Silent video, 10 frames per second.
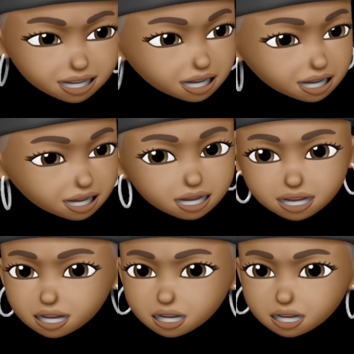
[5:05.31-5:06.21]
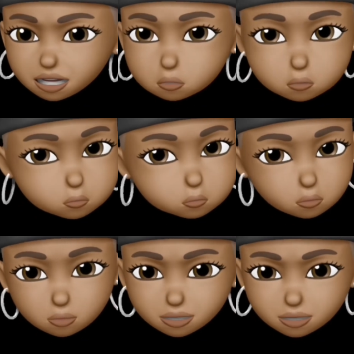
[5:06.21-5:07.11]
It
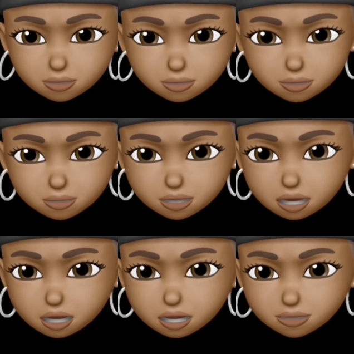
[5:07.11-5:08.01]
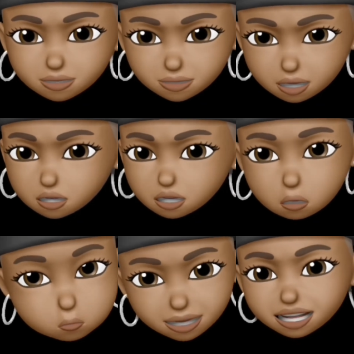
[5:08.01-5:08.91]
pulled uh, fairly
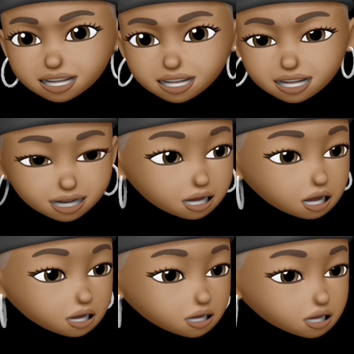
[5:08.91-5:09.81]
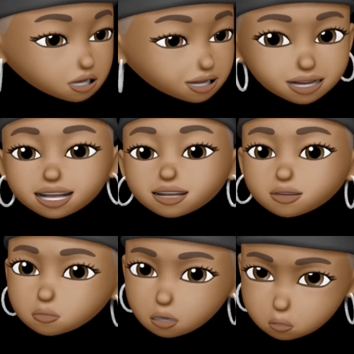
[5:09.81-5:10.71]
quickly. She does have a
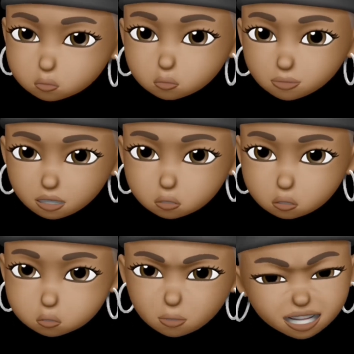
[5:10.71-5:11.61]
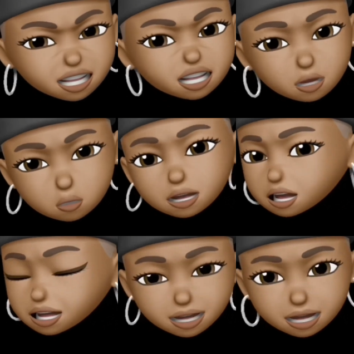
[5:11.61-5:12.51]
mushroom issue, but it's
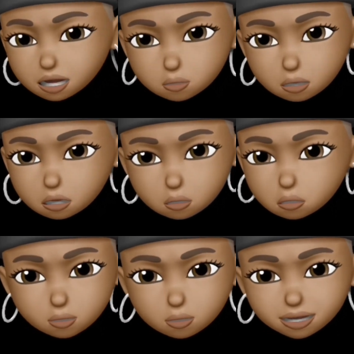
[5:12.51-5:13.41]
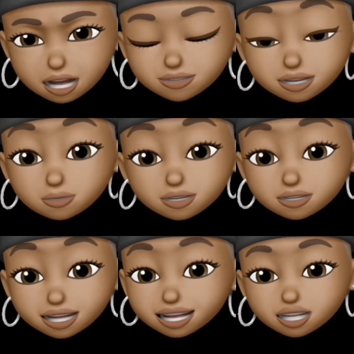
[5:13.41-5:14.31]
okay. We all have
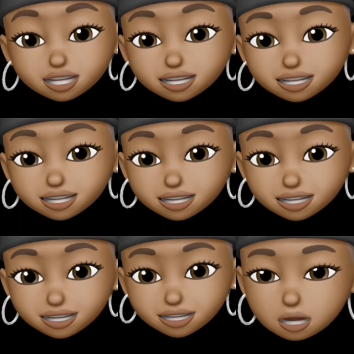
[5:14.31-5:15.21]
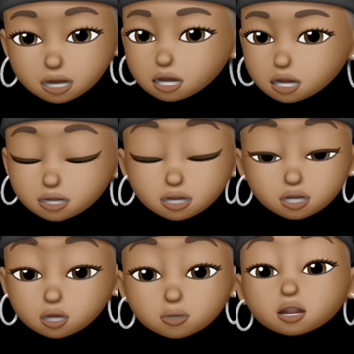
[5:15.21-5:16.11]
imperfections. So
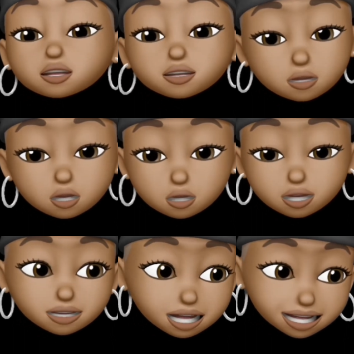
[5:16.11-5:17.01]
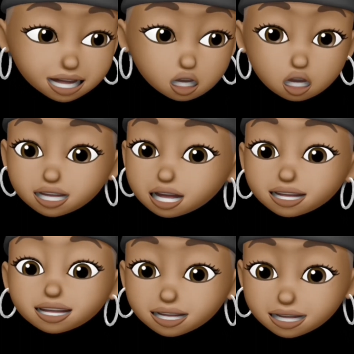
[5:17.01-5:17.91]
I'm going to focus on the fact that she's not
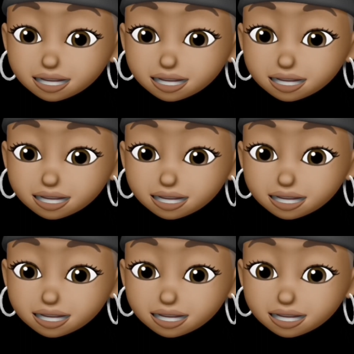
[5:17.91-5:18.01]
sooty.